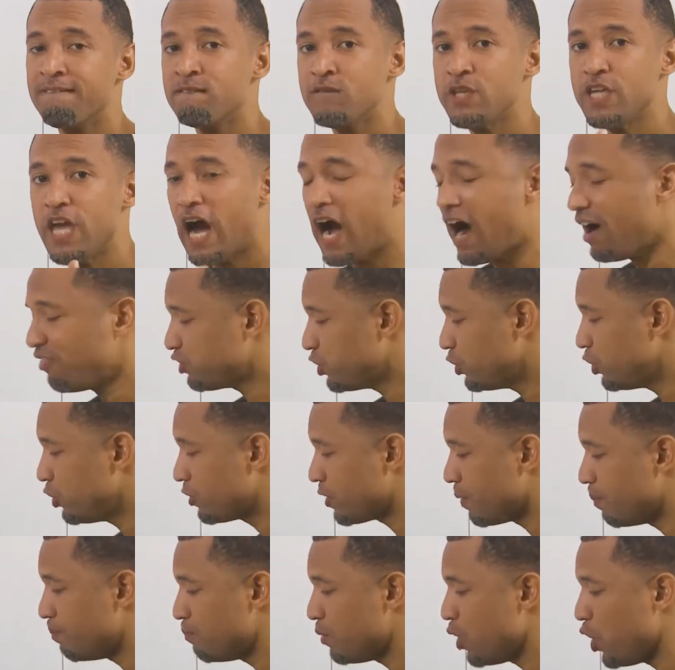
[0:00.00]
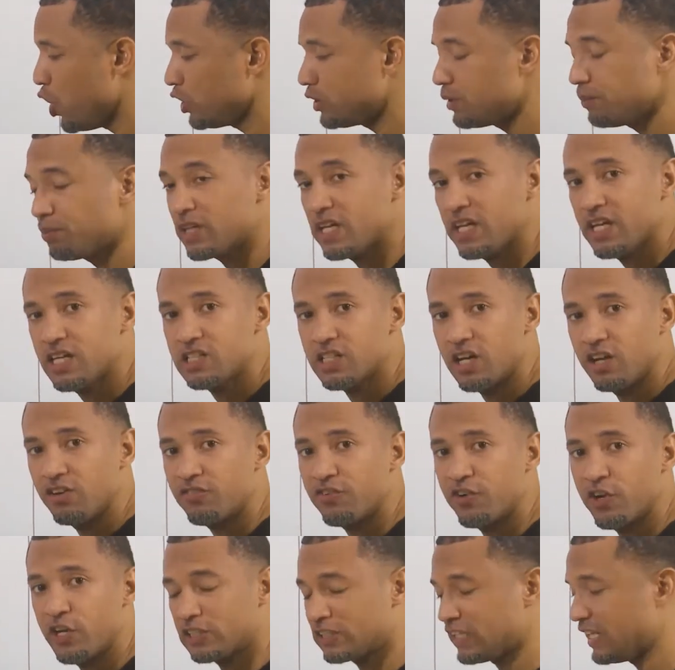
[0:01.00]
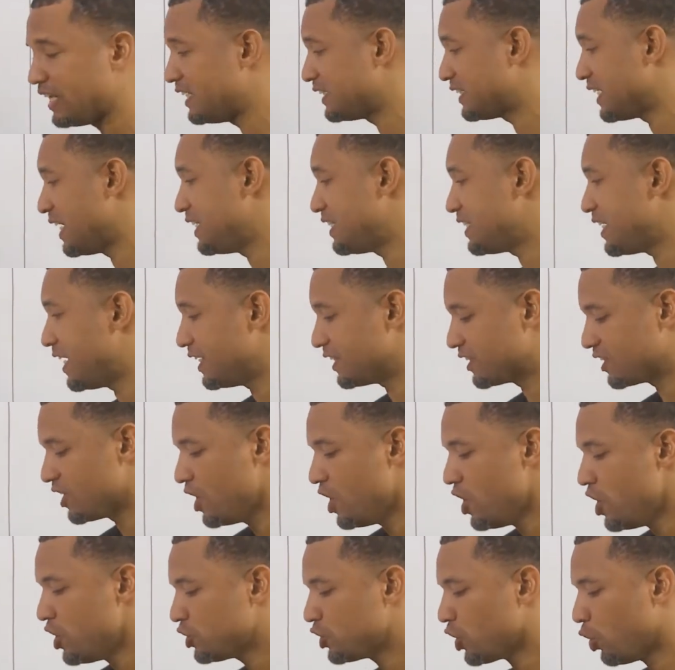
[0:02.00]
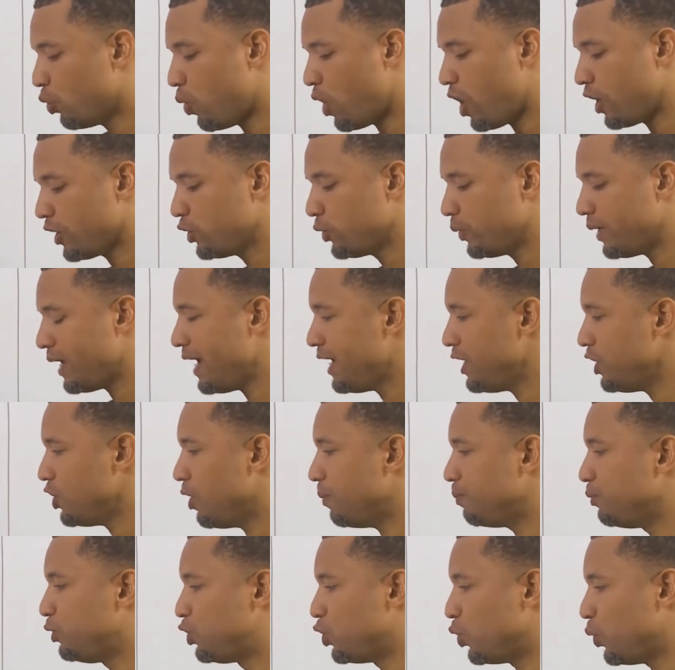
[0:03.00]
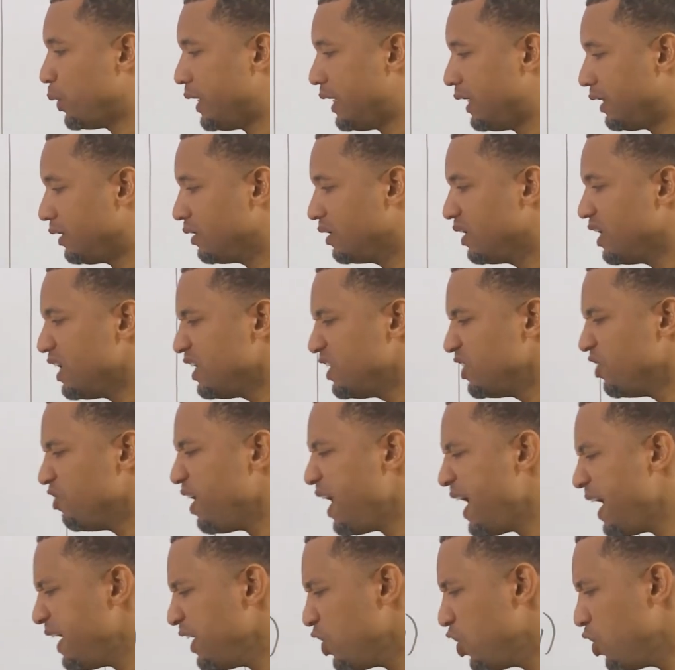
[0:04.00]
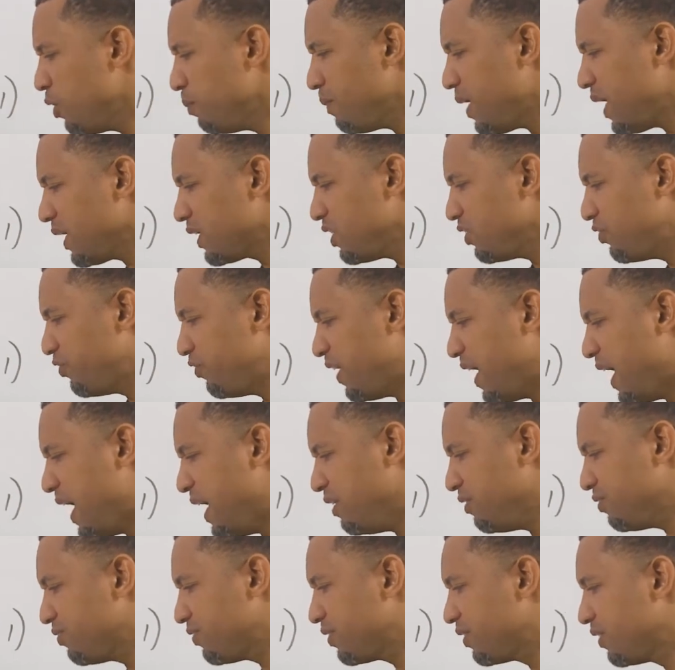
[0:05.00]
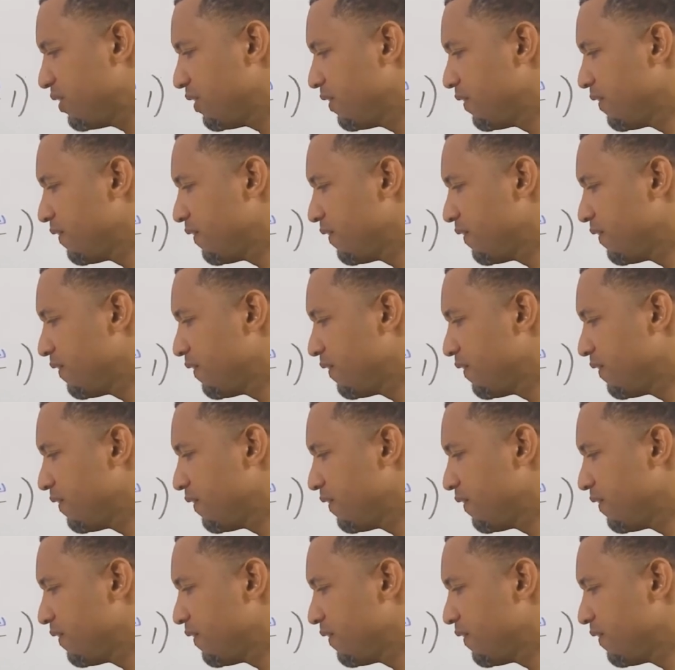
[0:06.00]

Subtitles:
You have to do the multiplication first, ladies and gents. So what you'd end up doing, you write down back your 5,